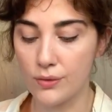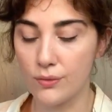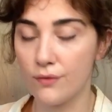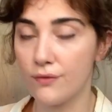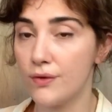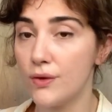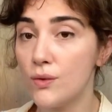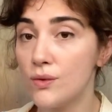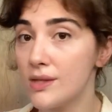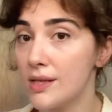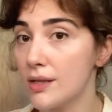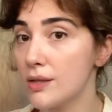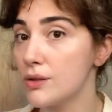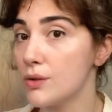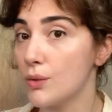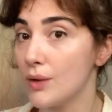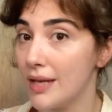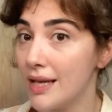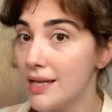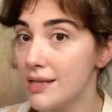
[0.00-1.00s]
refusing
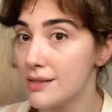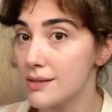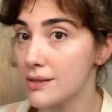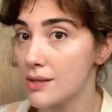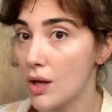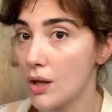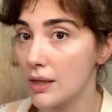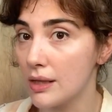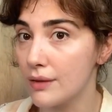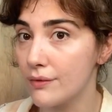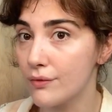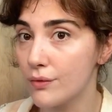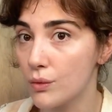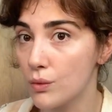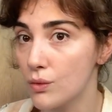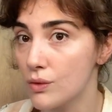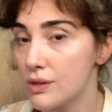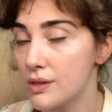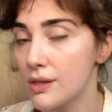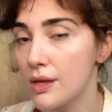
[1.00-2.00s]
to eat solid
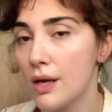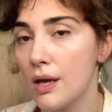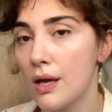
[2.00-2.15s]
foods.